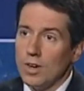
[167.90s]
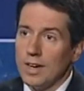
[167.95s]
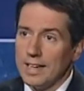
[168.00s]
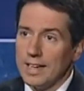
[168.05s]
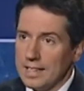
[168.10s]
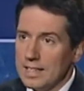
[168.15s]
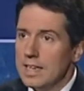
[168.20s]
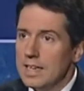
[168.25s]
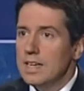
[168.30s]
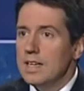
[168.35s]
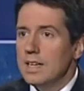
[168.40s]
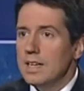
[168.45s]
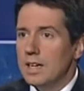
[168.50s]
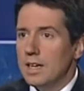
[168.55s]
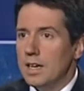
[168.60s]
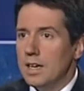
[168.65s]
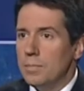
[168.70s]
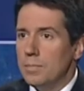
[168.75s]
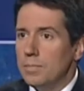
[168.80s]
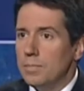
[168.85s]
Right.
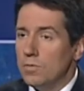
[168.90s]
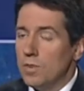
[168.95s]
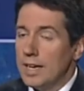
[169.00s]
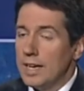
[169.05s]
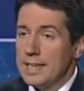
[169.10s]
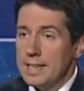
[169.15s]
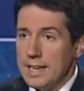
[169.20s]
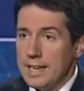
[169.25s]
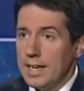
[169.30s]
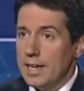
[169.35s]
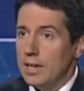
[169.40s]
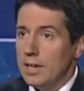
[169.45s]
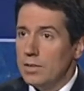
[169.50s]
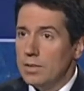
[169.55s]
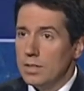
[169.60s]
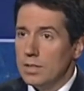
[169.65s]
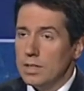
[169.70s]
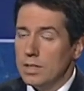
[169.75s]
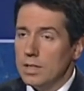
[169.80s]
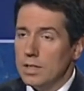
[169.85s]
Right
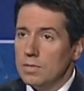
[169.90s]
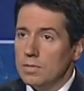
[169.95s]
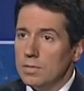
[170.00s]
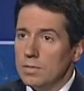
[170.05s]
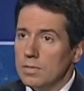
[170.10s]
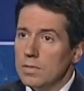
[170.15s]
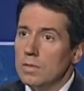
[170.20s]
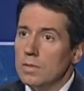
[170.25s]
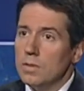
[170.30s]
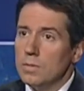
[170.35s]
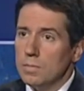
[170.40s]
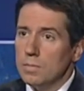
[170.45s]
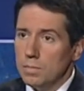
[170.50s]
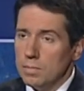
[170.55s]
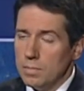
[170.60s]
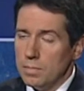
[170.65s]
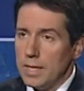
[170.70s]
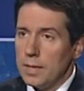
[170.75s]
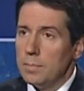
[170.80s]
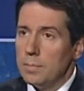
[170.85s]
now,
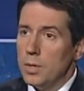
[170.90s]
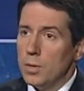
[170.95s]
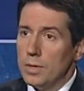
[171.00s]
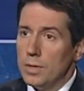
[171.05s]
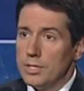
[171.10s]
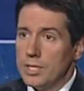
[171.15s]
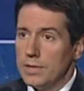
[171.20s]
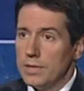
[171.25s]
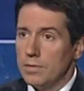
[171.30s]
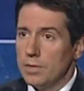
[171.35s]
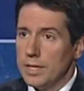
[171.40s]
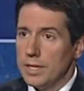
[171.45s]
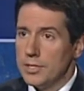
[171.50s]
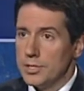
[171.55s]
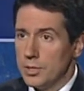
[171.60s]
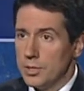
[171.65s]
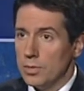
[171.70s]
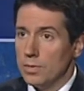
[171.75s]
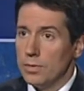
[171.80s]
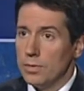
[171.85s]
my opponents have
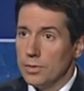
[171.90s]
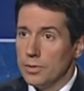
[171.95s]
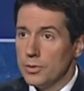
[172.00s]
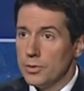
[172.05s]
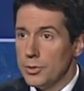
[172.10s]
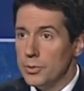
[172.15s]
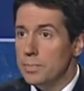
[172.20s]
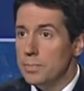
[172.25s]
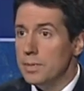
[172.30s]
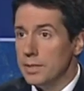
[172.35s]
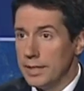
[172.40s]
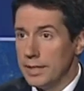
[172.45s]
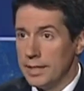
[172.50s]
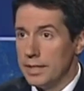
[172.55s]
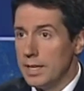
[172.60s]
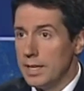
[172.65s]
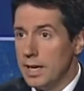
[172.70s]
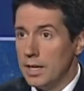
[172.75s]
raised over $2 million